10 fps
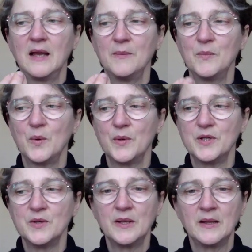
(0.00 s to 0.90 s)
And what we're
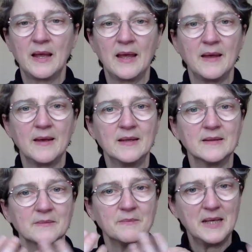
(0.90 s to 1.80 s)
doing there
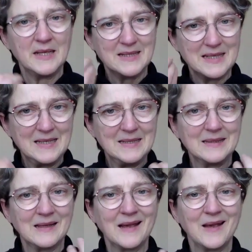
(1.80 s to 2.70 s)
is me
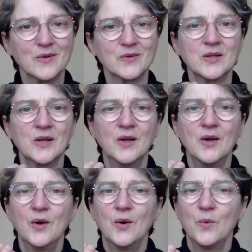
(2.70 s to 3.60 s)
teasing out
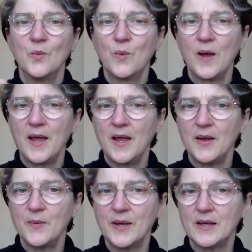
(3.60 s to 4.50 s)

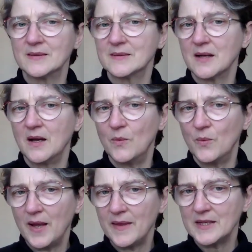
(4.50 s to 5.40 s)
where we can start,
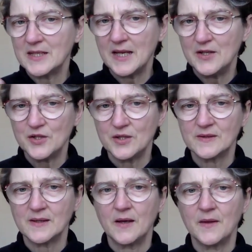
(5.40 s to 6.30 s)
where the
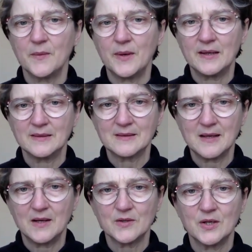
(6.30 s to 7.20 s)
tensions are that we can
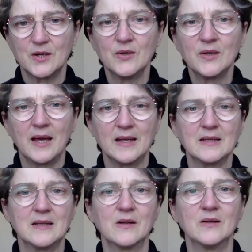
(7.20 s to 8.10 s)
start to look at
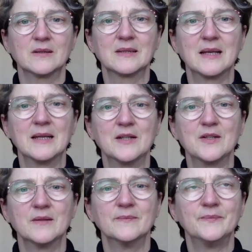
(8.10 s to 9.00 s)
in a
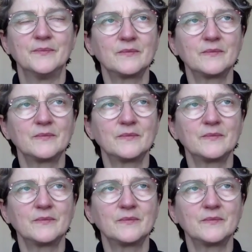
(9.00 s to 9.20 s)
constellation